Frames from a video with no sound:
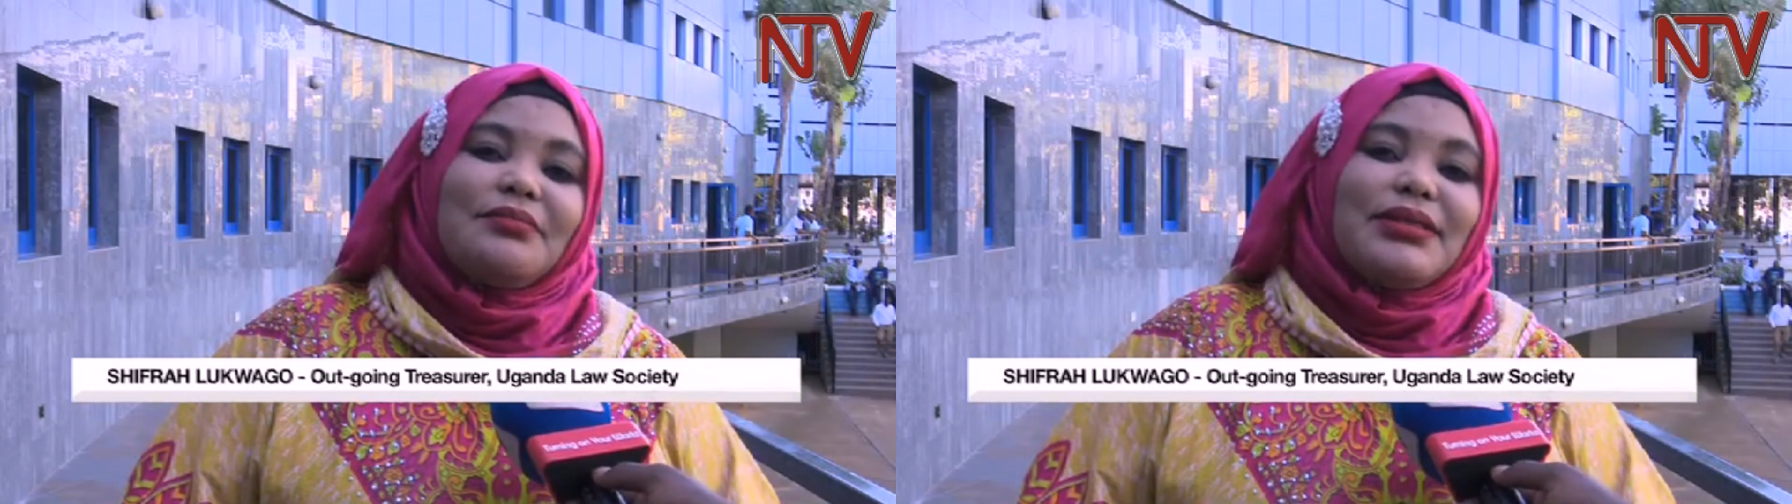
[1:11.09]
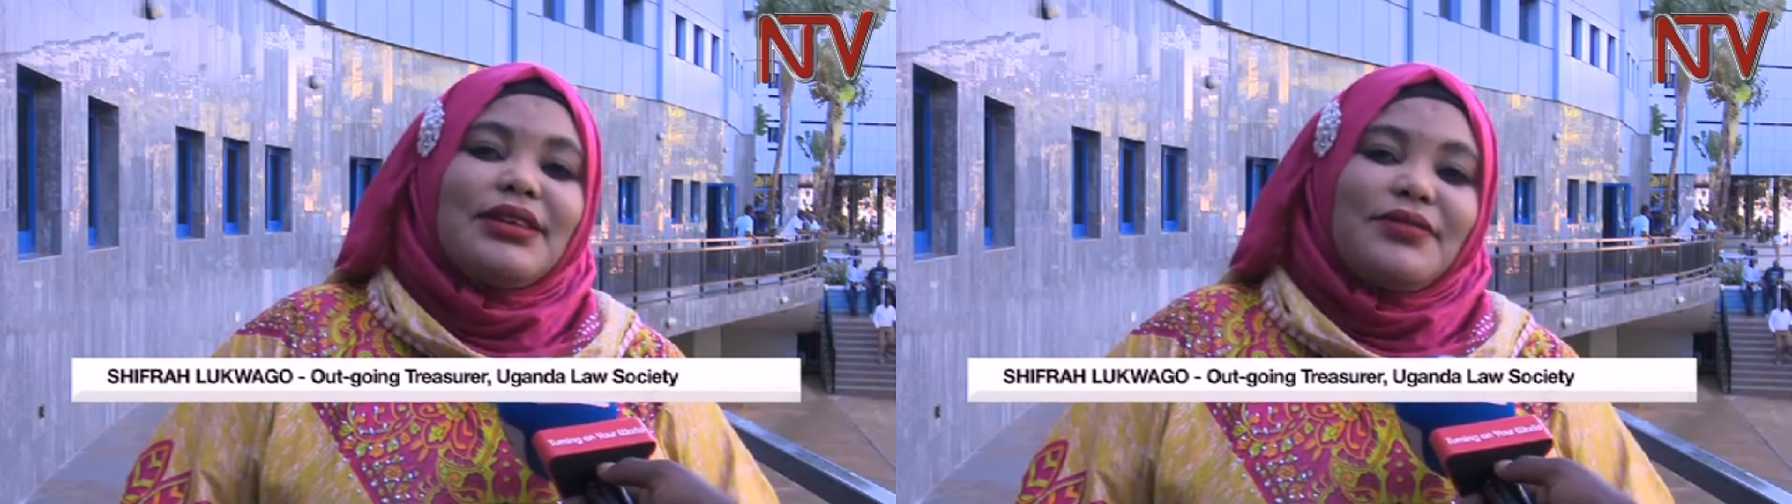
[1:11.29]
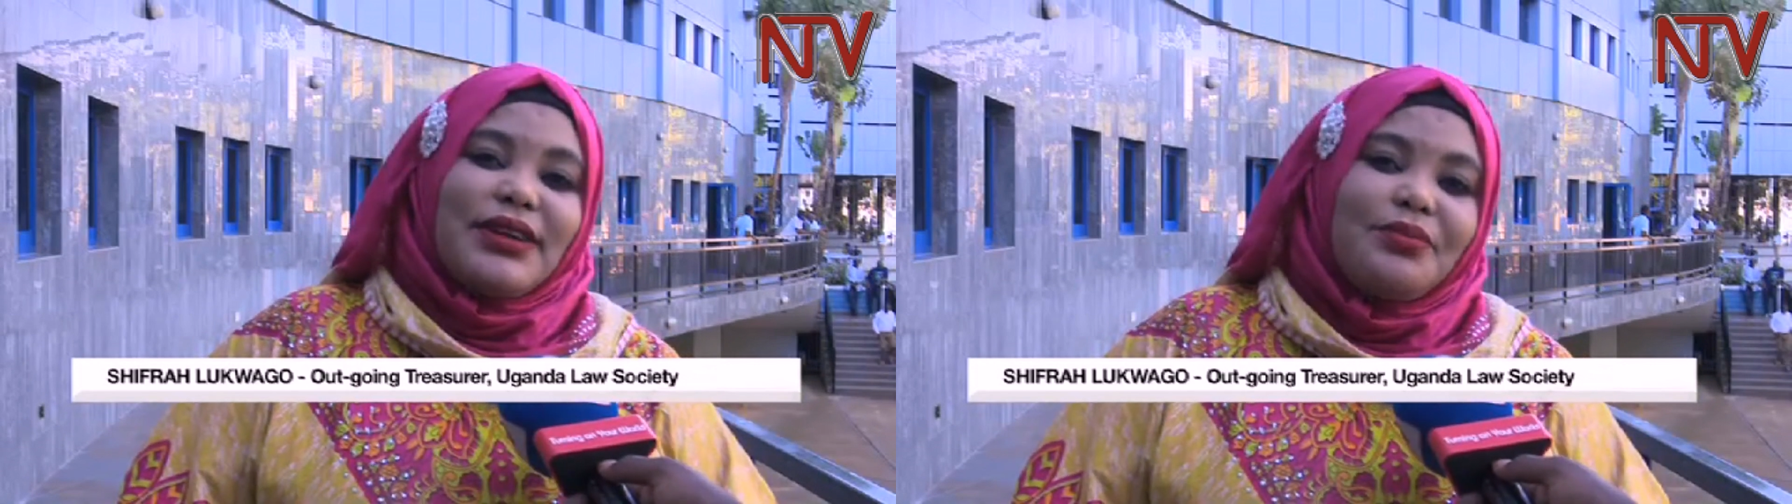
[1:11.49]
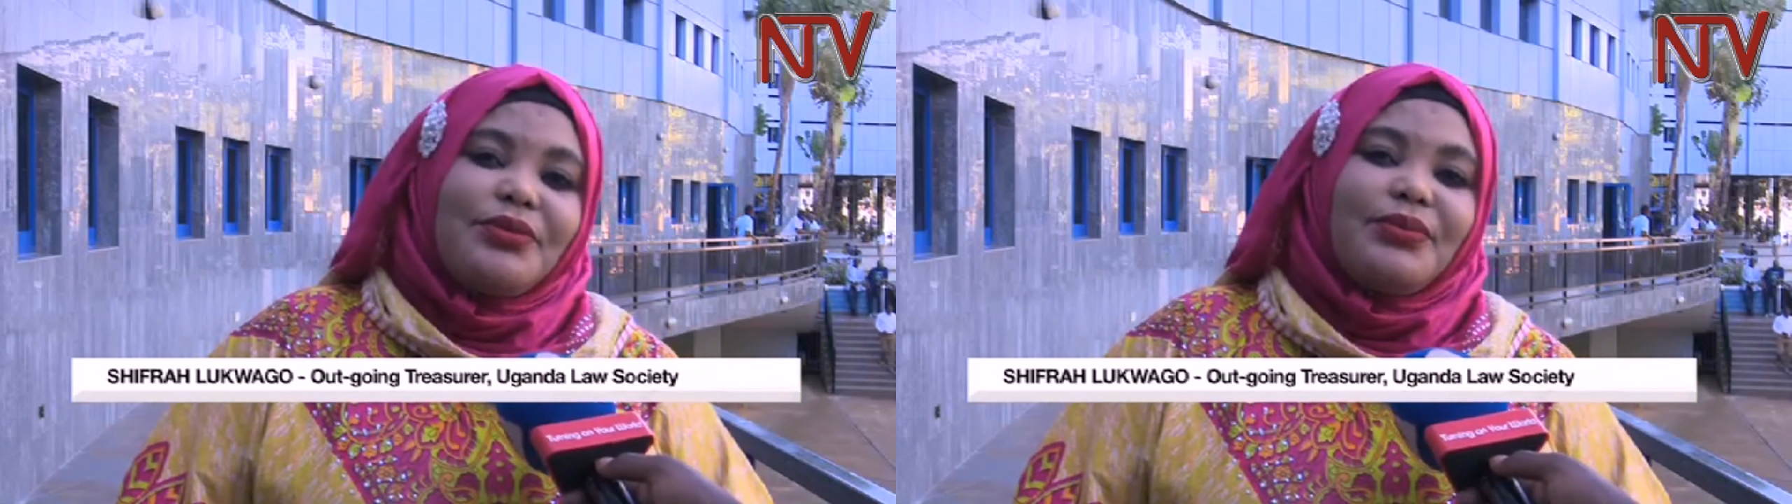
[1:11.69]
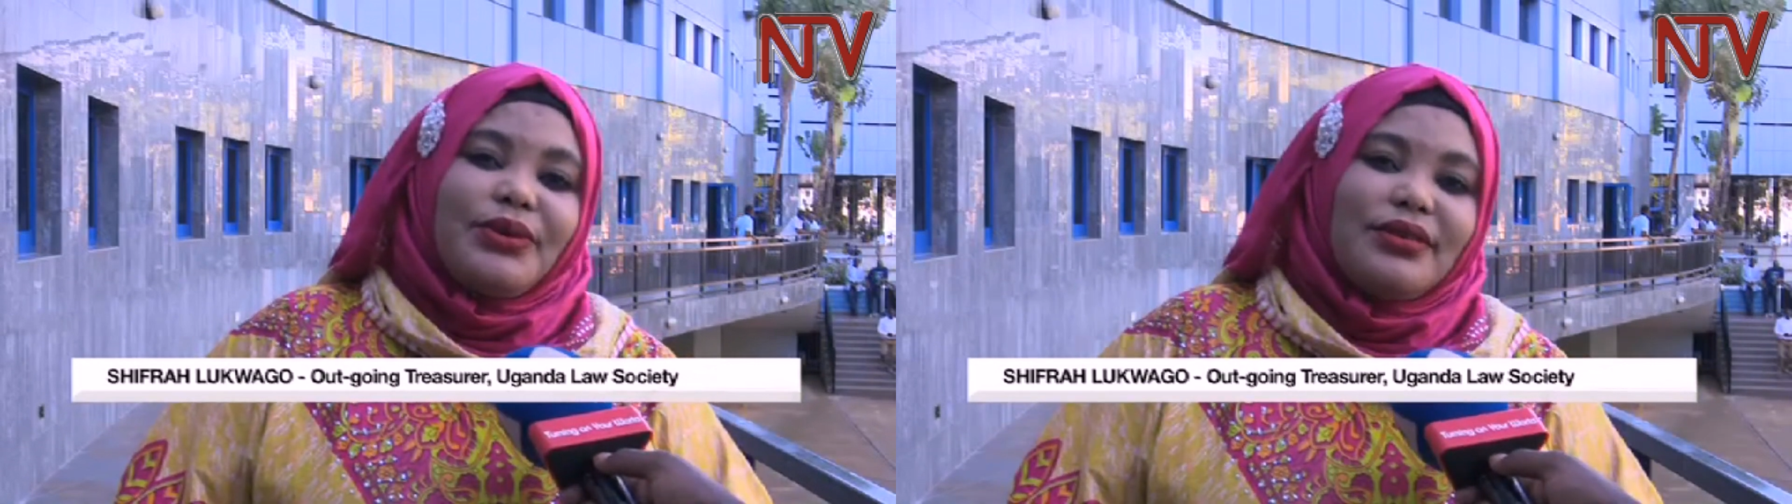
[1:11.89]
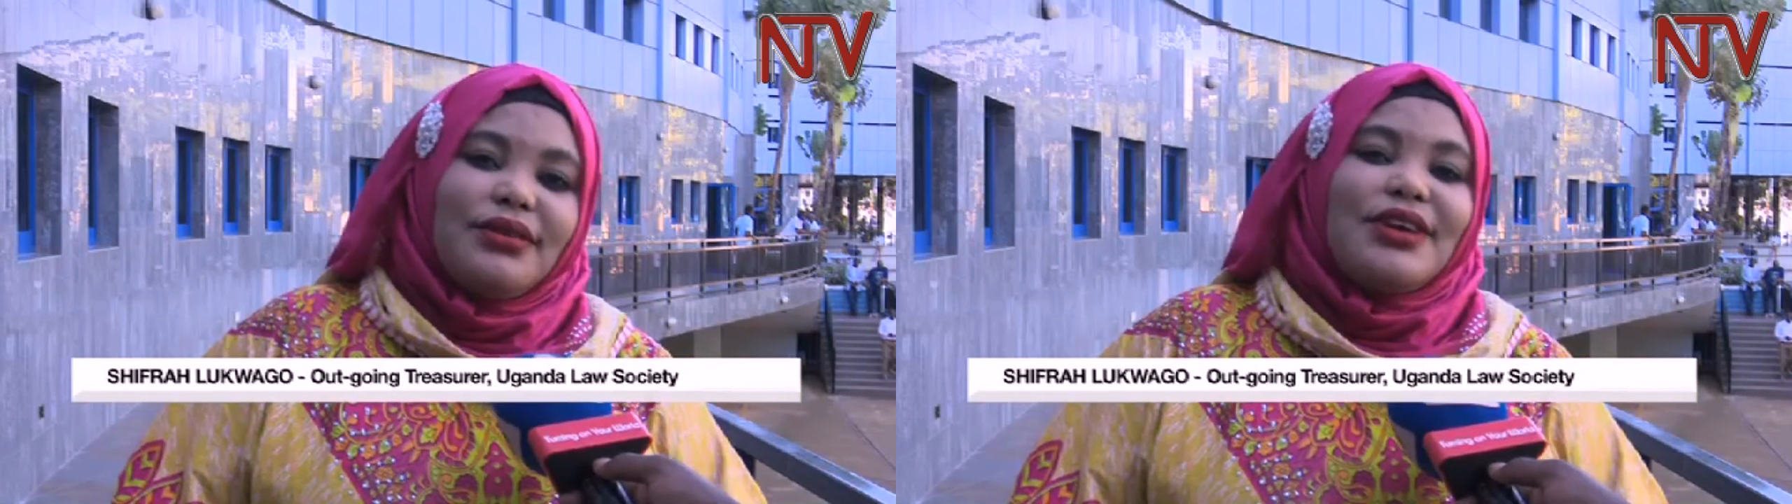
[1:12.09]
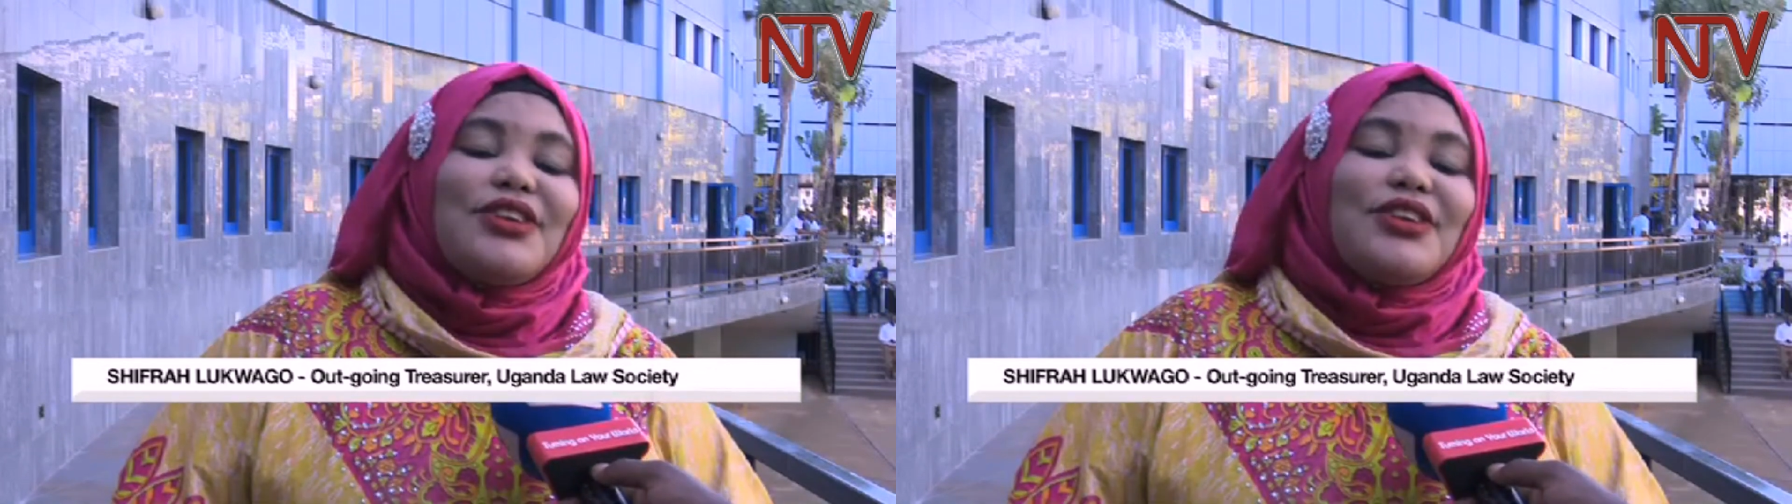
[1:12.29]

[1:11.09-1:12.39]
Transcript: but the vulnerable people.